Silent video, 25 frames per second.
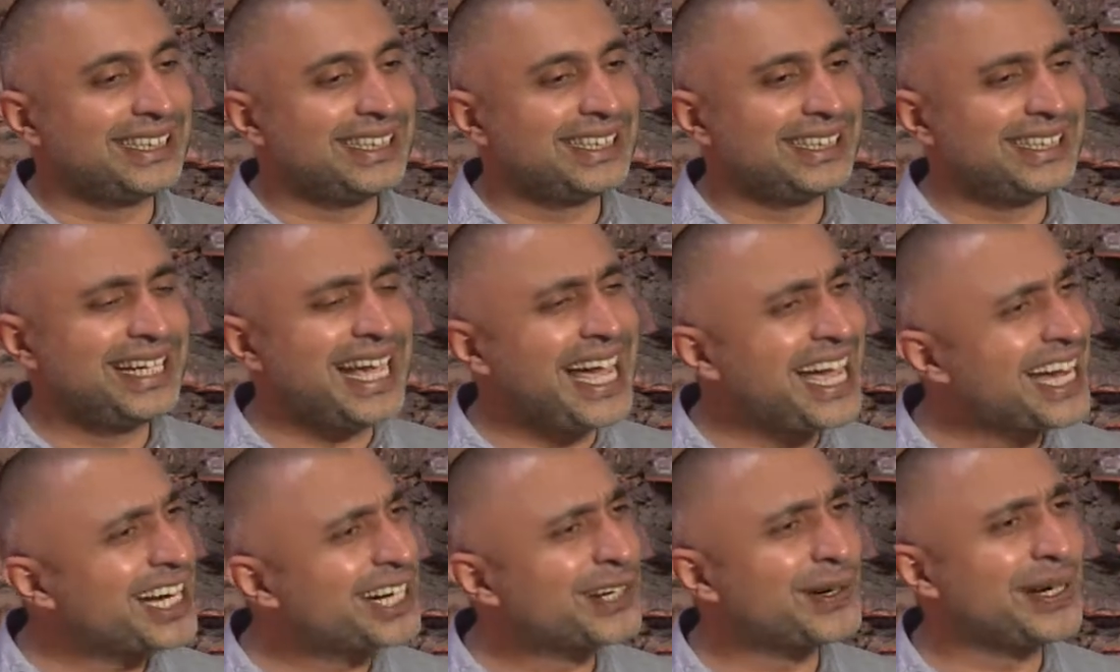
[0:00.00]

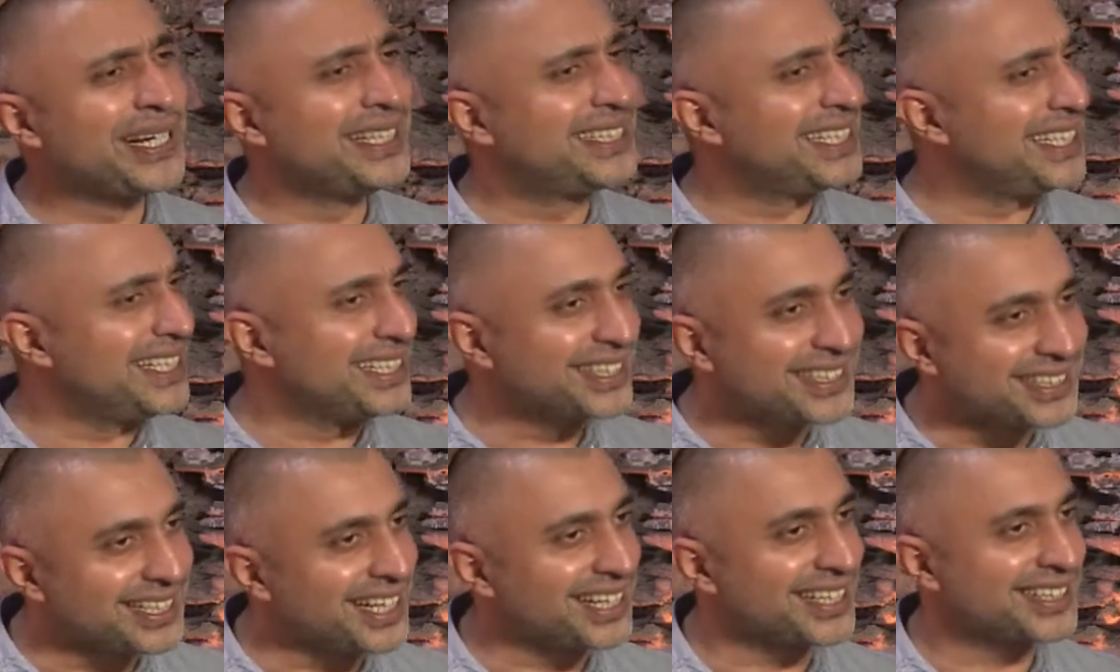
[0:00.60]
yeah, green tea
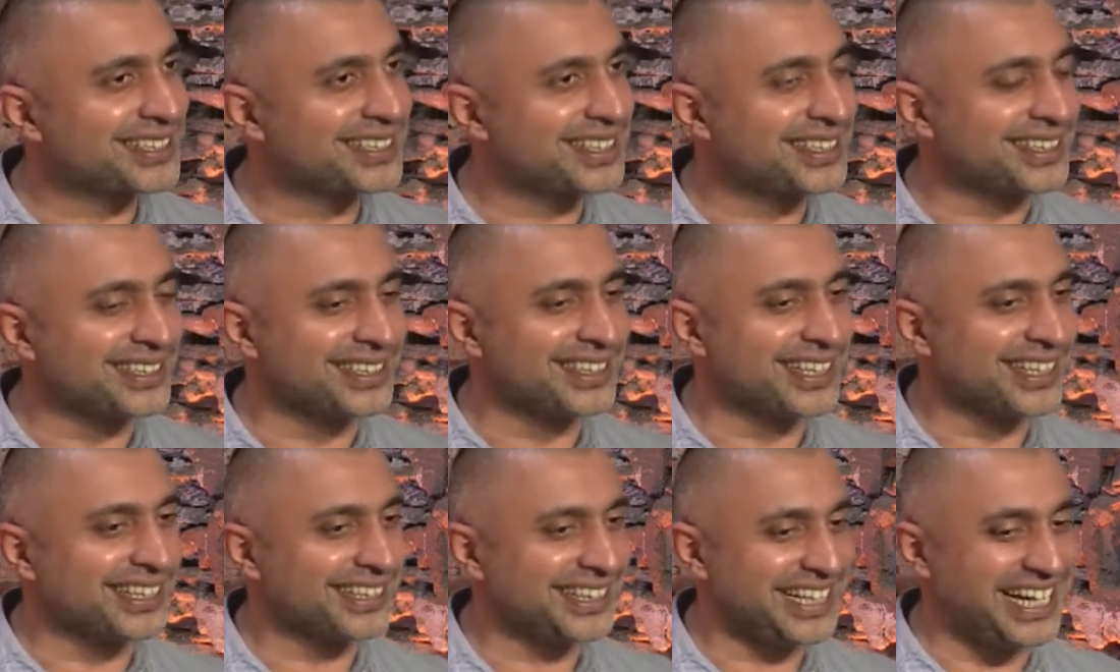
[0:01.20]
sucks,
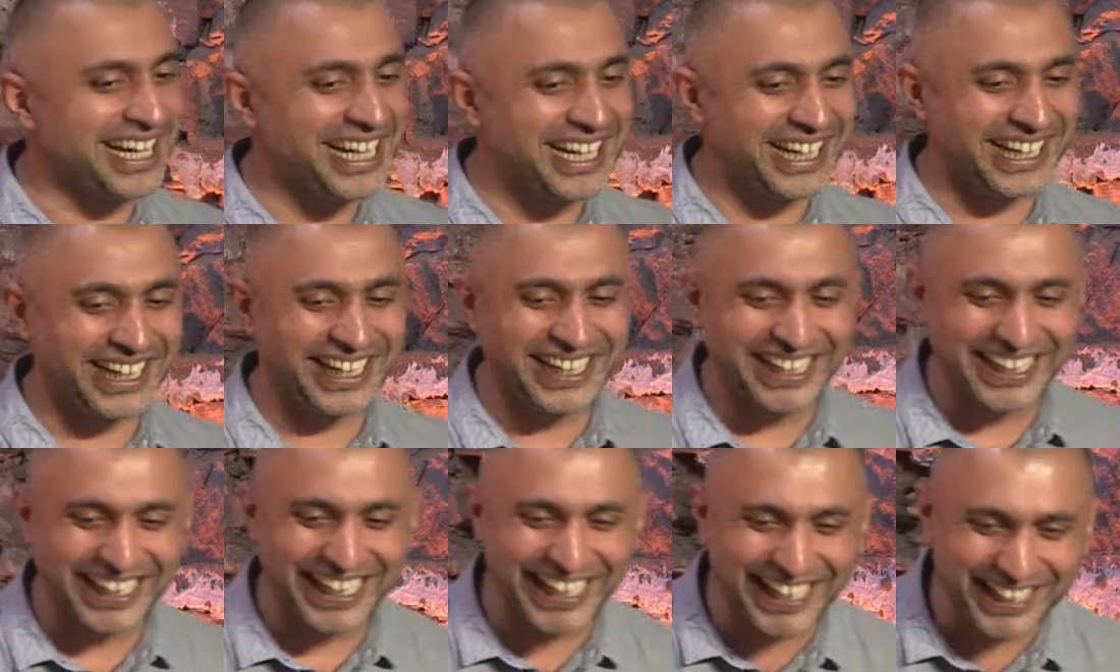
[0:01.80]
doesn't it?
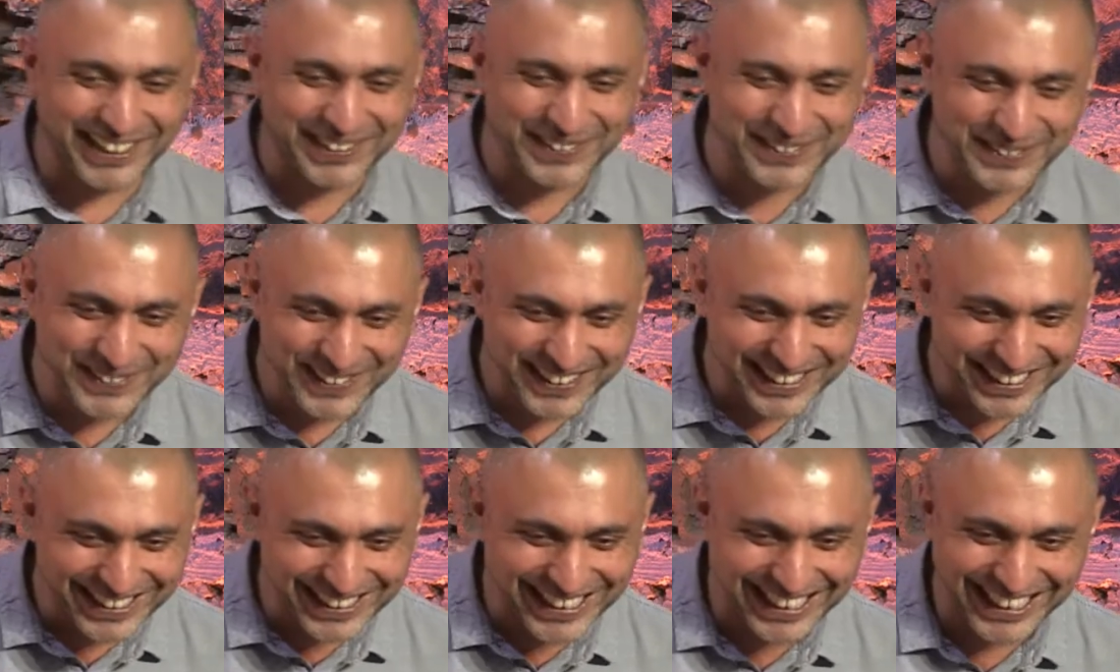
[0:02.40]
And I
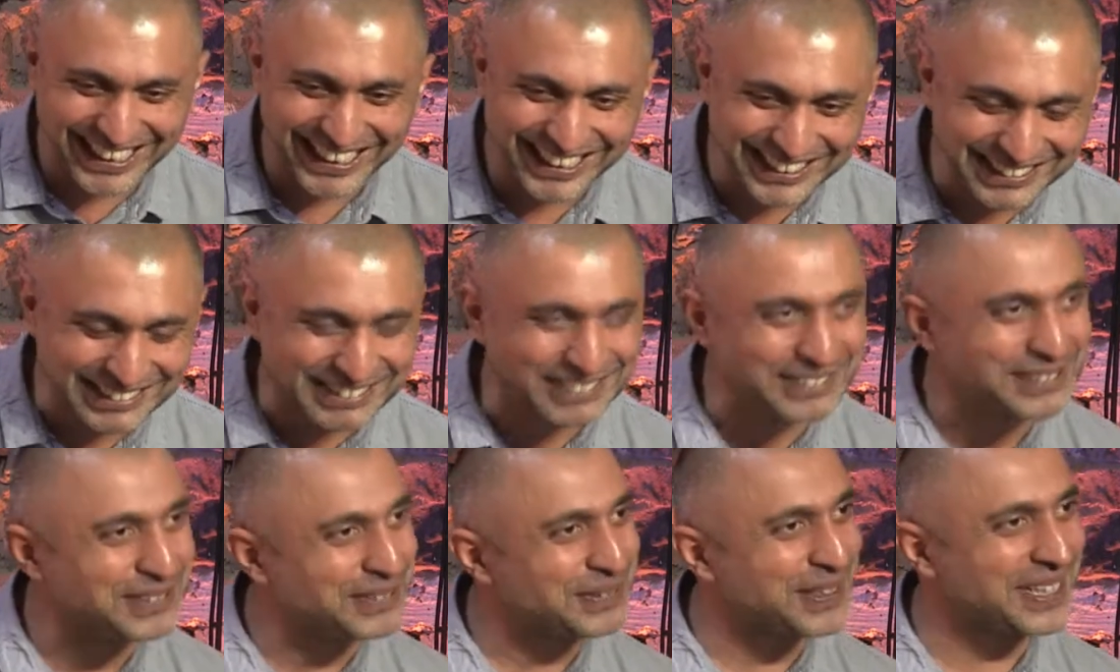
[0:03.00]
would think,
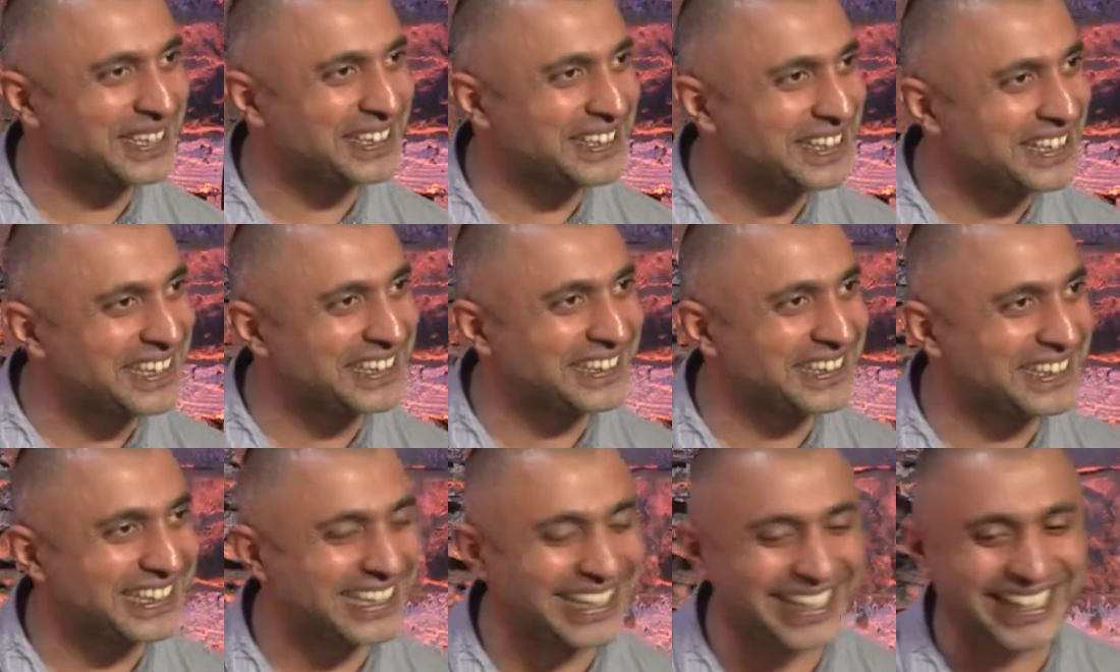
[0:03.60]
oh my
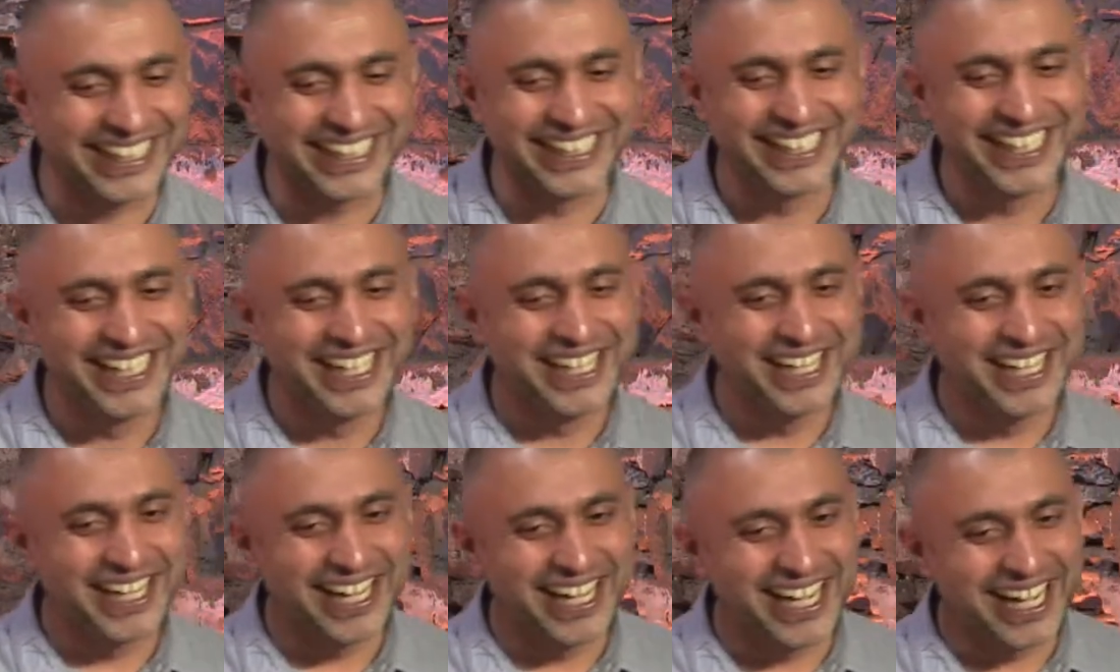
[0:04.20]
God, okay.
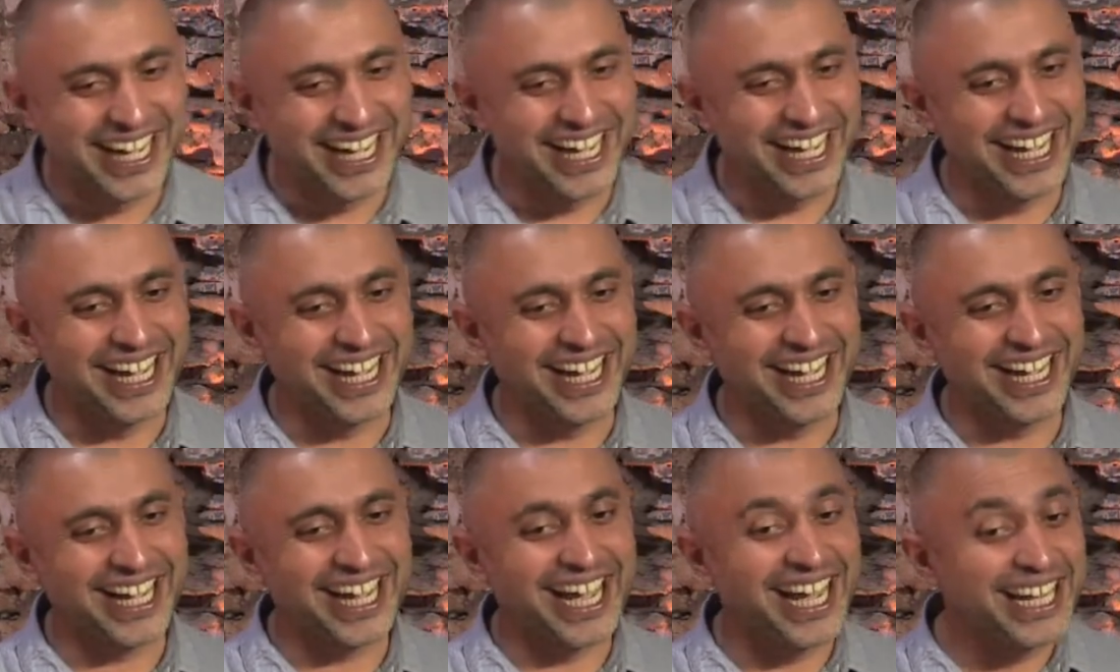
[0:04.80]

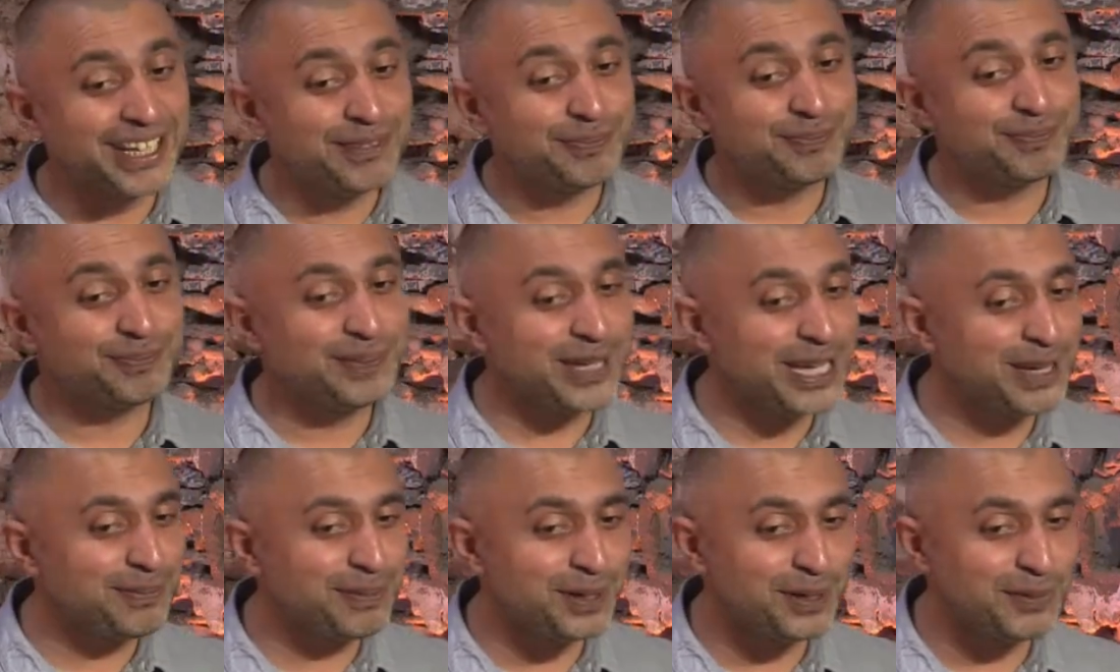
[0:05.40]
Uh, and
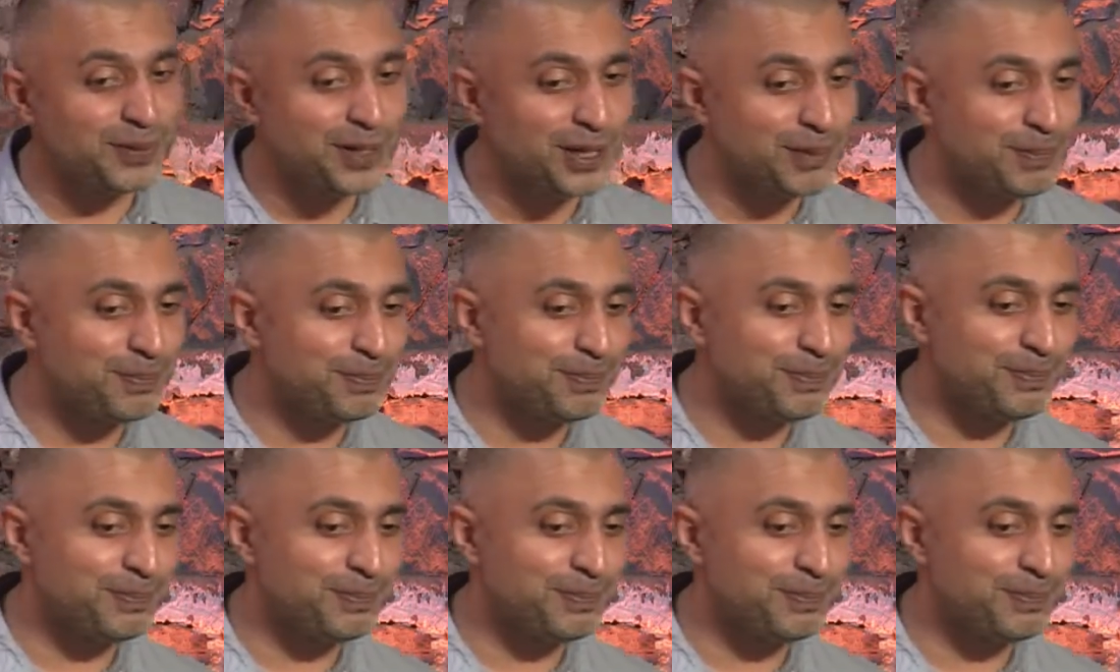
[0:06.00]
people were